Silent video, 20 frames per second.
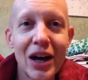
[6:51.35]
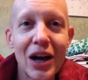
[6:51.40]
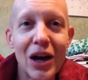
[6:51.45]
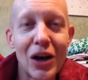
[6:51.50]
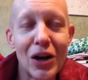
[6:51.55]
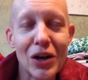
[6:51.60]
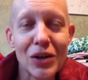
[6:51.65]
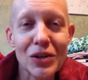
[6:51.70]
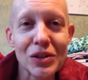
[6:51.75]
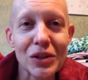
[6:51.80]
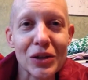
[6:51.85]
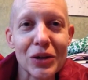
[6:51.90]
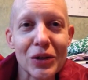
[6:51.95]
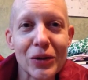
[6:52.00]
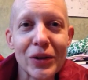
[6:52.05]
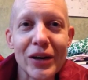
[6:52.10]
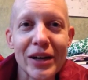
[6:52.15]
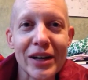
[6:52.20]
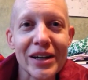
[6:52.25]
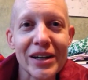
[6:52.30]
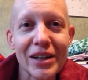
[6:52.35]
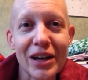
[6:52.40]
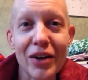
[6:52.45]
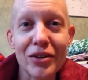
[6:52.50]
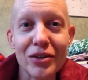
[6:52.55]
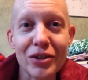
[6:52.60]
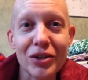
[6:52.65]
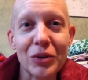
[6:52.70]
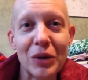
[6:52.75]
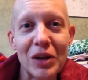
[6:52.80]
Also,
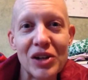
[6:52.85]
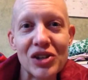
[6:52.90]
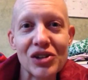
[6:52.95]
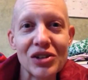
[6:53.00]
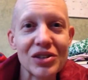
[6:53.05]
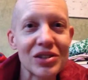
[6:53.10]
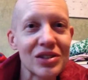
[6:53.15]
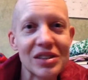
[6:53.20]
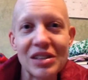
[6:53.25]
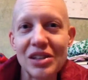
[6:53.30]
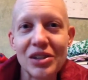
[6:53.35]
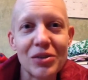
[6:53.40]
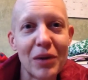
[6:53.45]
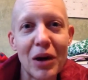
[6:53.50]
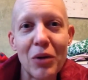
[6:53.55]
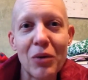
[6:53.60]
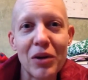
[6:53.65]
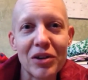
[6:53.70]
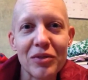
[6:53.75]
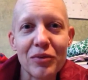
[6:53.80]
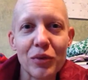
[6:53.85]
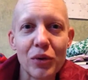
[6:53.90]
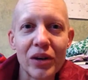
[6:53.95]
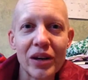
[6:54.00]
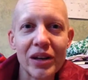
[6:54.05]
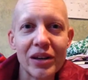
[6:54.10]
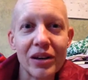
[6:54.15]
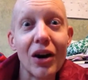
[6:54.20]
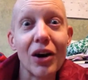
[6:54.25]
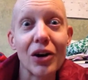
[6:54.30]
other questions that you might want to
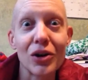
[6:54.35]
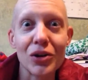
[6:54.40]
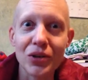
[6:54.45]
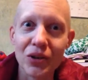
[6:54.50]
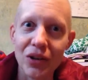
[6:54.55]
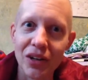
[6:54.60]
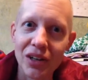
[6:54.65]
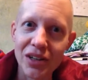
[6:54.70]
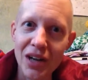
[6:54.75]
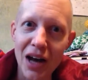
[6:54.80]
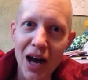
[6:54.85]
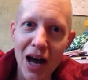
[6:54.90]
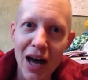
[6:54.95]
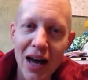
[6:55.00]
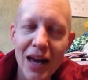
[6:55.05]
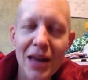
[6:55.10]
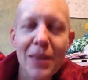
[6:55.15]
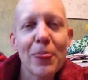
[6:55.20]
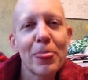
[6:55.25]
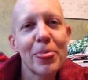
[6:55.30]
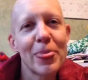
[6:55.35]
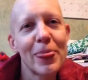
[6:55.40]
avoid. Are you going to die?